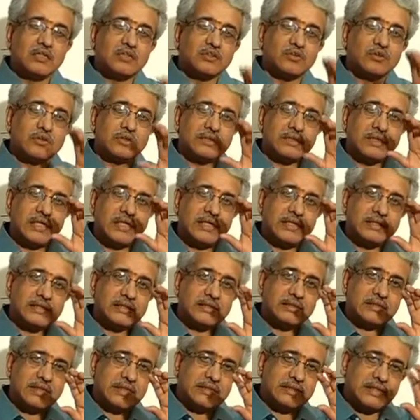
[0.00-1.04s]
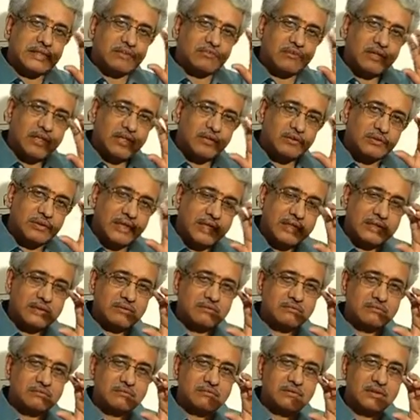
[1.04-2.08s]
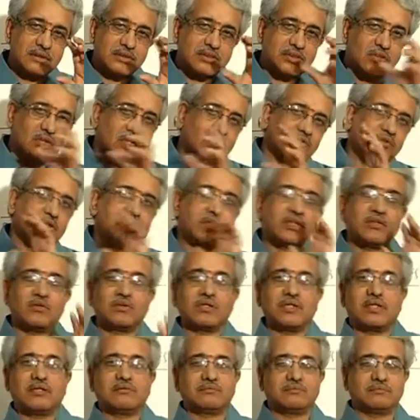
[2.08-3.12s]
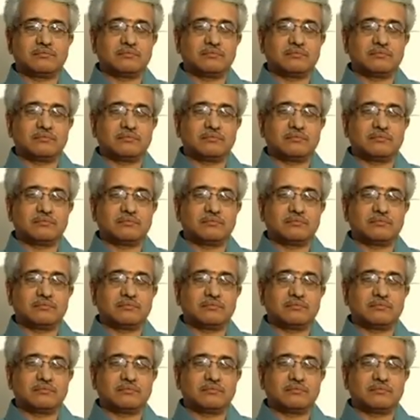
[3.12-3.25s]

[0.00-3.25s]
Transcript: So anything that is equivalent to that is called 1 kilogram.